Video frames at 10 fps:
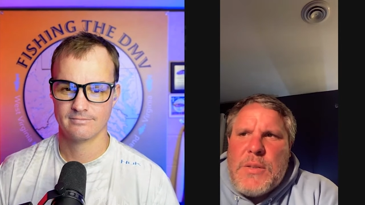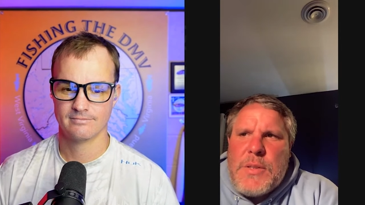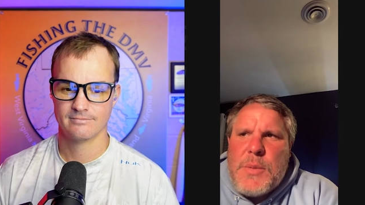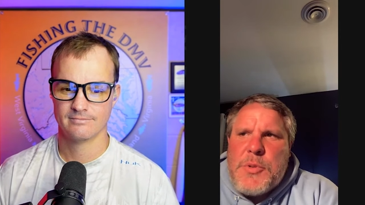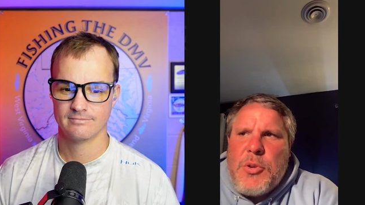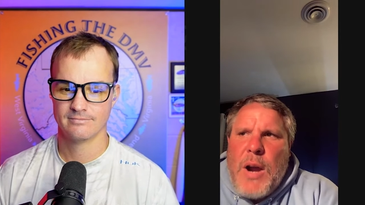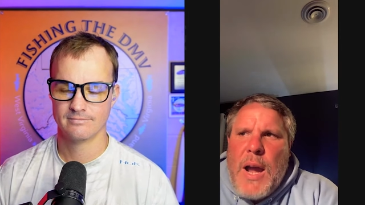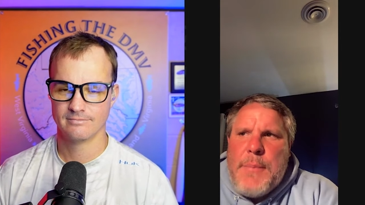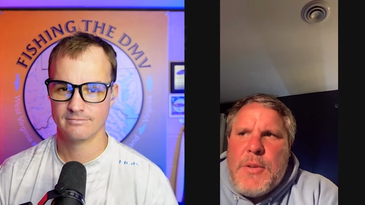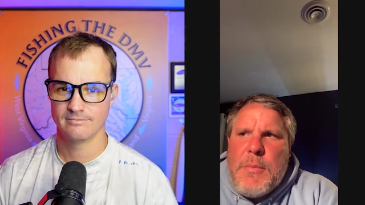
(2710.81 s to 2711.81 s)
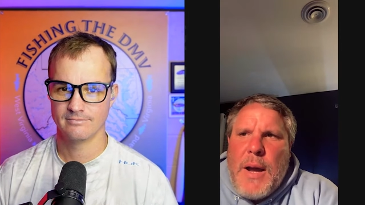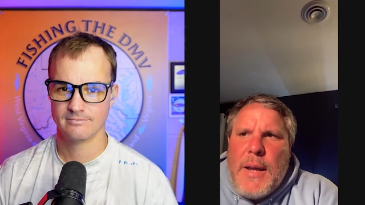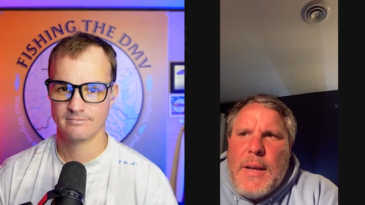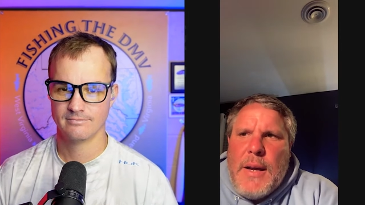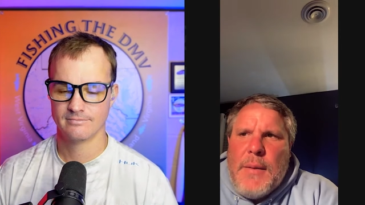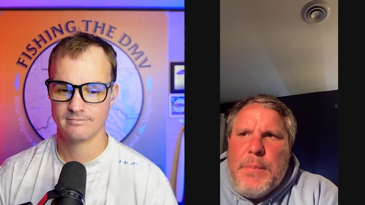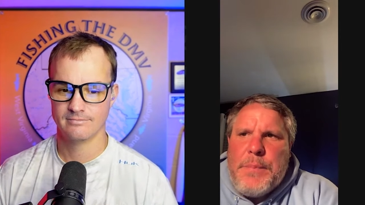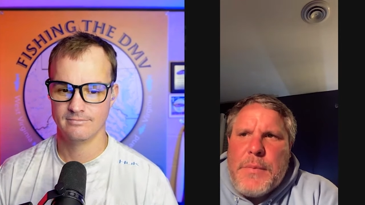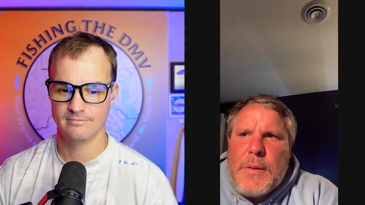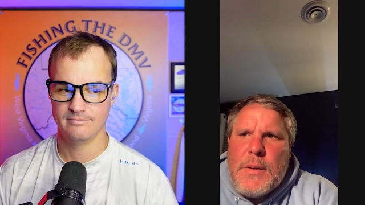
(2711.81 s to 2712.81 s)
Speaker 1: where you can subscribe to
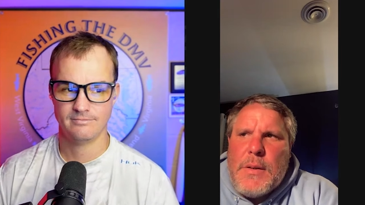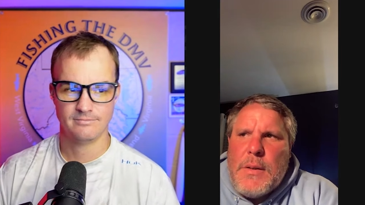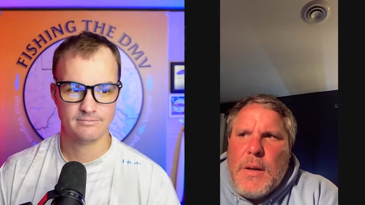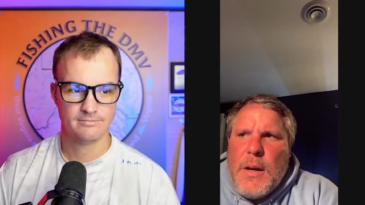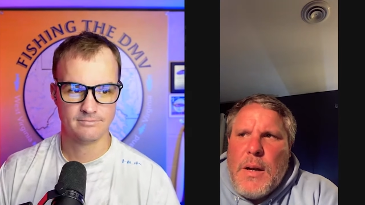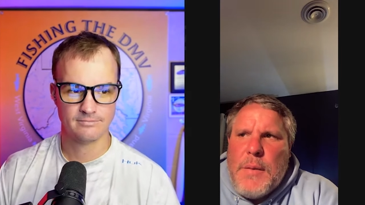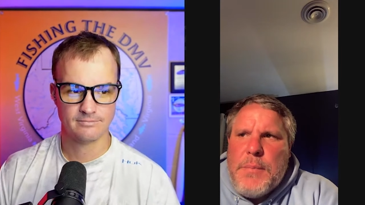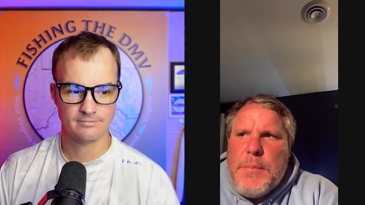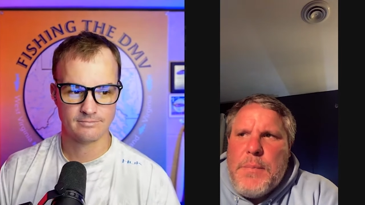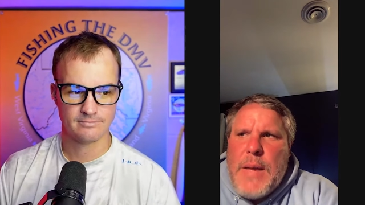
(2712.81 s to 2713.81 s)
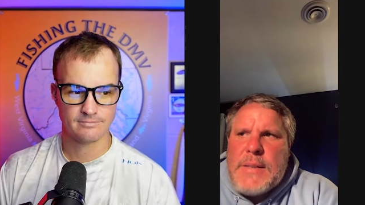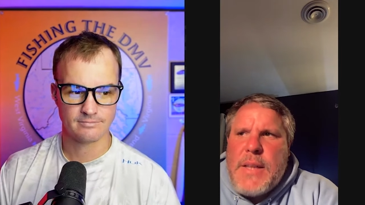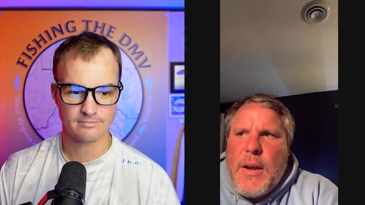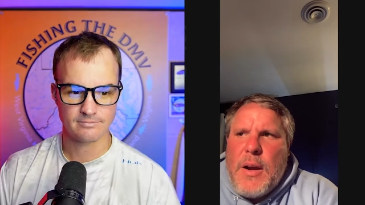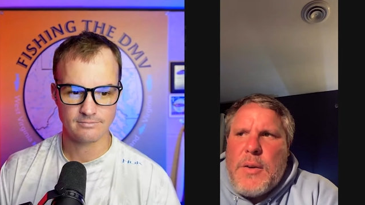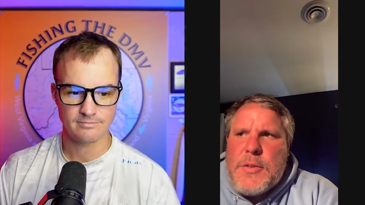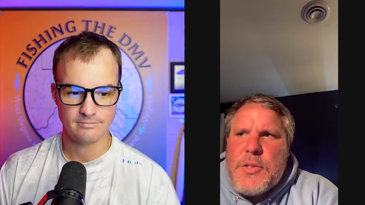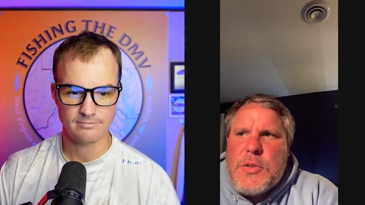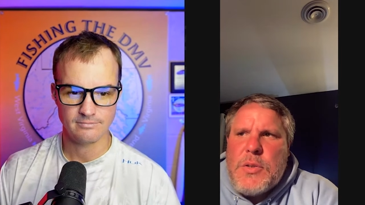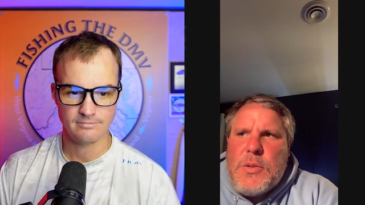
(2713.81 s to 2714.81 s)
my
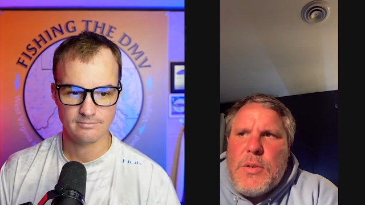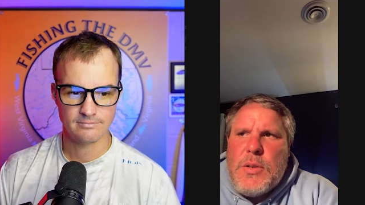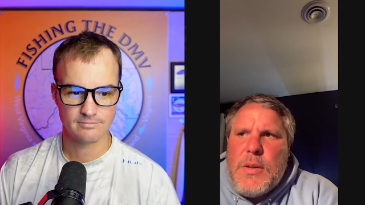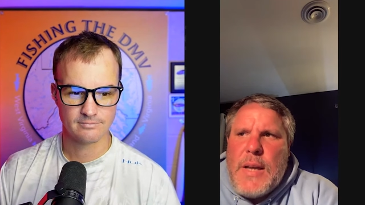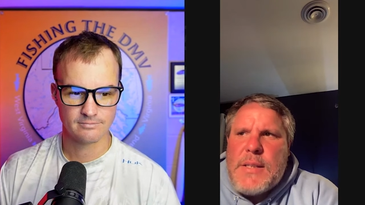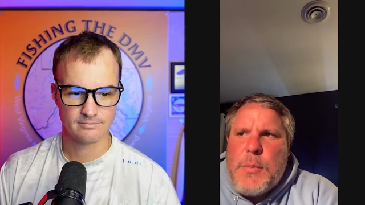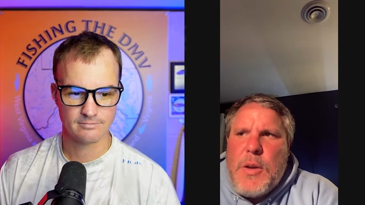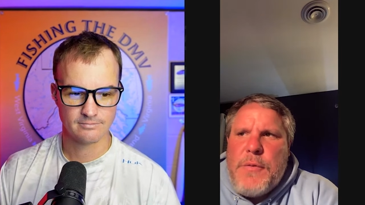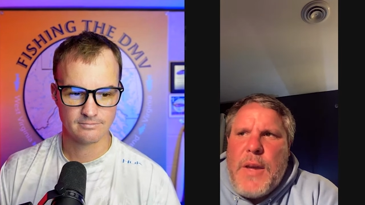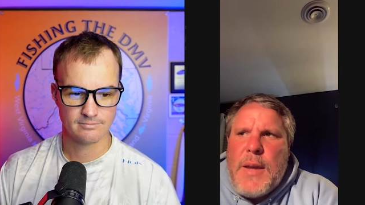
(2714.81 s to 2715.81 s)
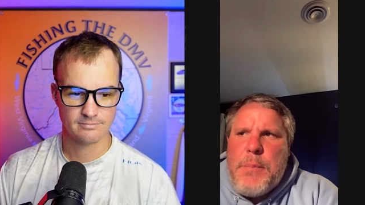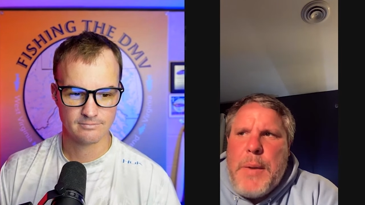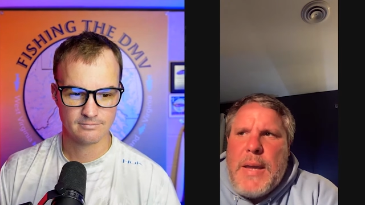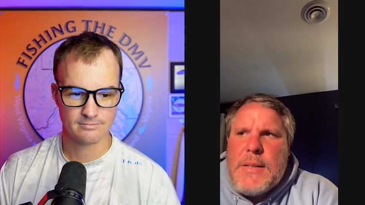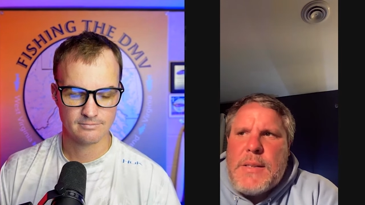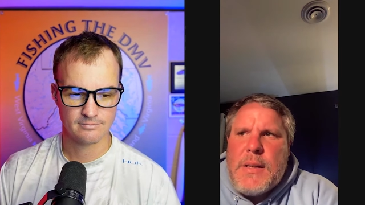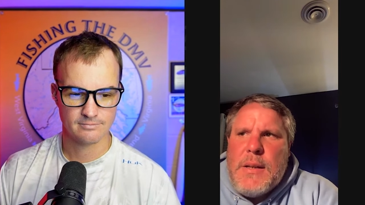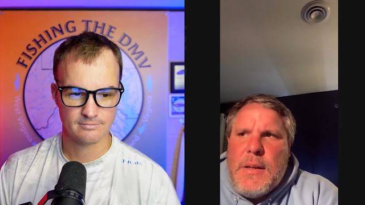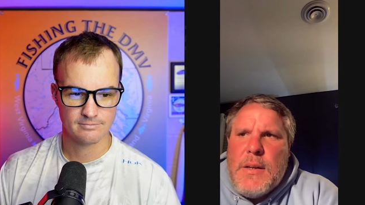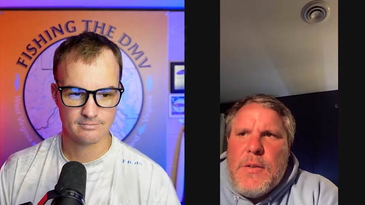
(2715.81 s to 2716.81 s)
SWFA
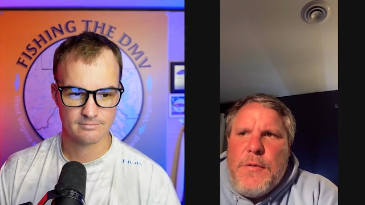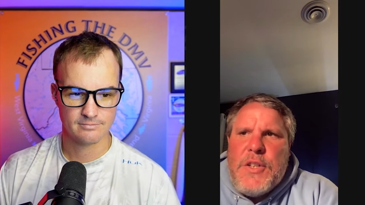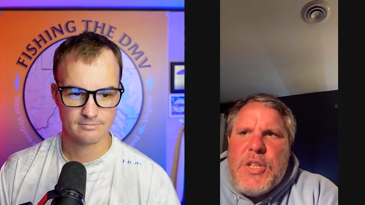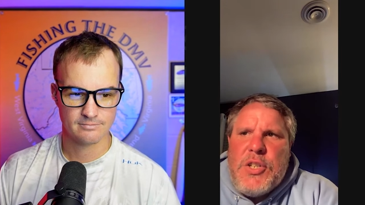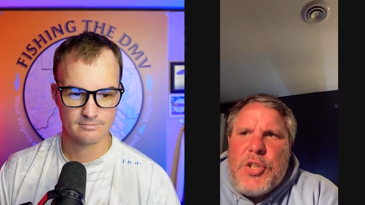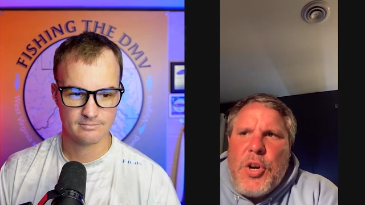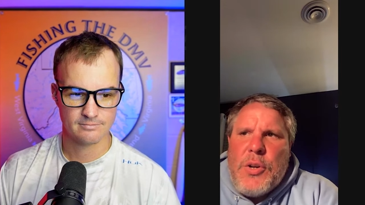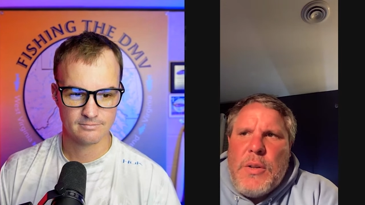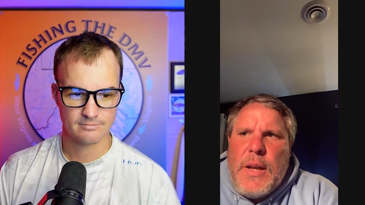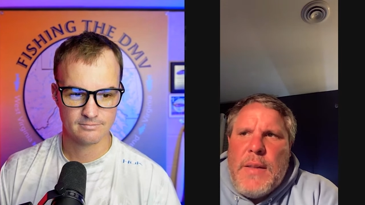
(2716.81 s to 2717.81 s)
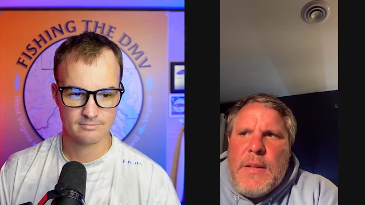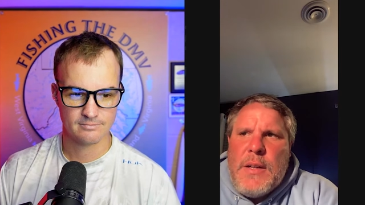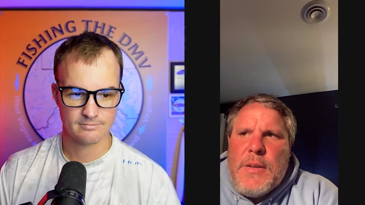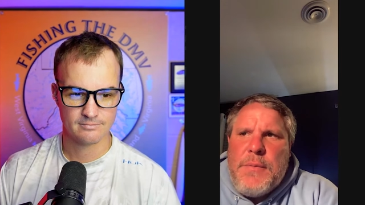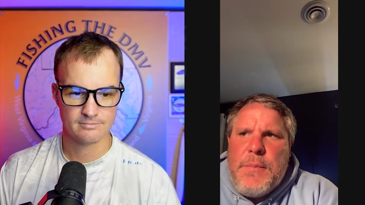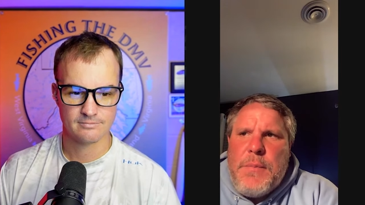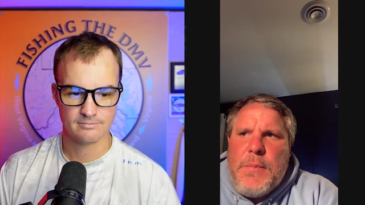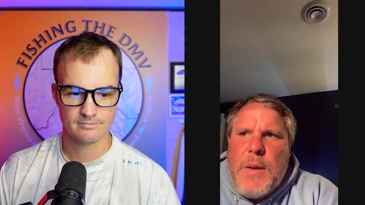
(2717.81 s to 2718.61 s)
baits fishing journal and